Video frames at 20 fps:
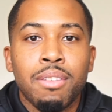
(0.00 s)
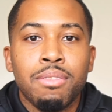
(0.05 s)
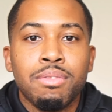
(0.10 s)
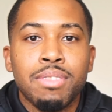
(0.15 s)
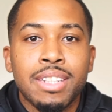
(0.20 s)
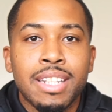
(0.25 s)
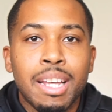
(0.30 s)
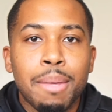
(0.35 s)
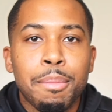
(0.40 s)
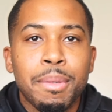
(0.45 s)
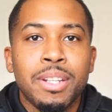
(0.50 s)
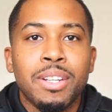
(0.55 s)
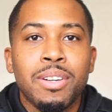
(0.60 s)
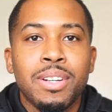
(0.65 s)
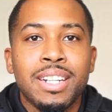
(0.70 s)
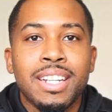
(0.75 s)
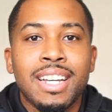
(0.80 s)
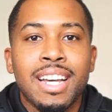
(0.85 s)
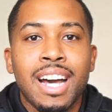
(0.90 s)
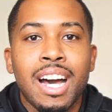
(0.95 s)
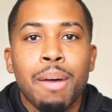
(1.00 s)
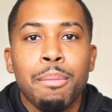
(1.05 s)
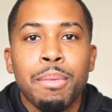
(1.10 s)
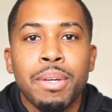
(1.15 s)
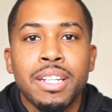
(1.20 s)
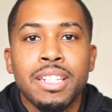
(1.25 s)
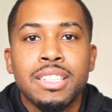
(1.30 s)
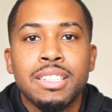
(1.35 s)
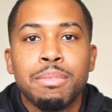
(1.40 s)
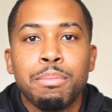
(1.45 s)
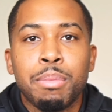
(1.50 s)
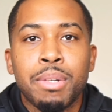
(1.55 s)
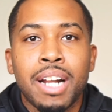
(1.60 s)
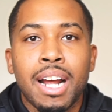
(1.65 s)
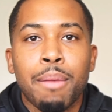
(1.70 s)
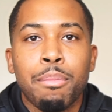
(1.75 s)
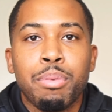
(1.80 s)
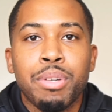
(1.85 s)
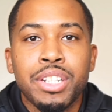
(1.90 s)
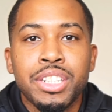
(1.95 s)
let me know in the comments, but I
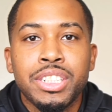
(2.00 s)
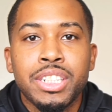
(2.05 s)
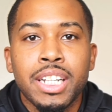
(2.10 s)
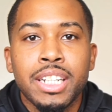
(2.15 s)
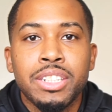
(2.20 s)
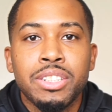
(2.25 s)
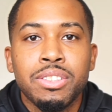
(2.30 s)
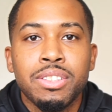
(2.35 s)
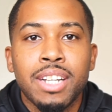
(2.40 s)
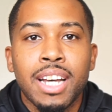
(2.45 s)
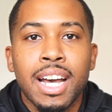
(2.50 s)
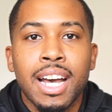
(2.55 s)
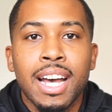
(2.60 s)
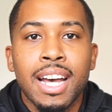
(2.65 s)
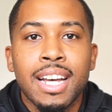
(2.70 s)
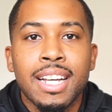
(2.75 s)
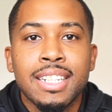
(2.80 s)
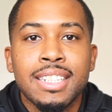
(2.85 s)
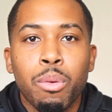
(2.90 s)
appreciate you guys.